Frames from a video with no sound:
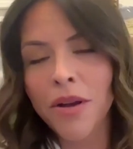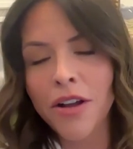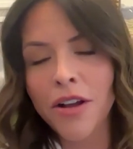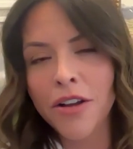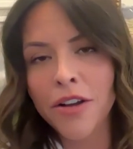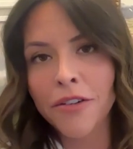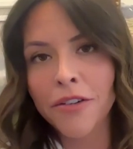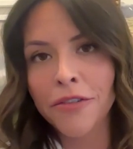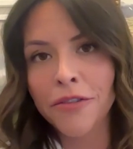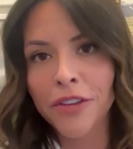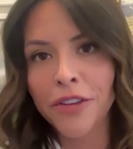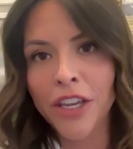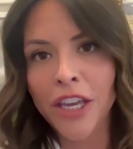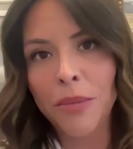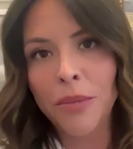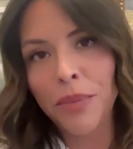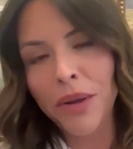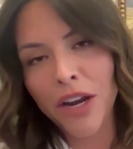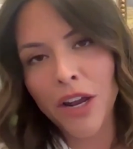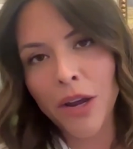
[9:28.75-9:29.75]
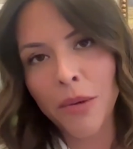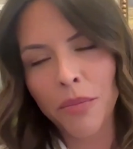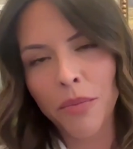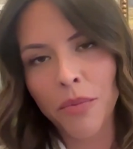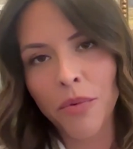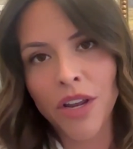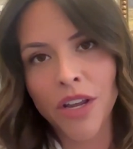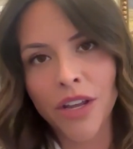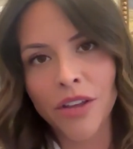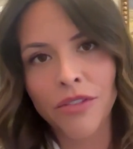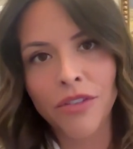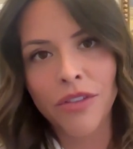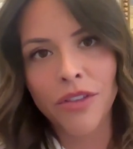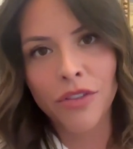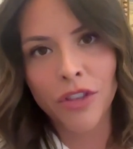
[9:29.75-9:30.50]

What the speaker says: of keeping up with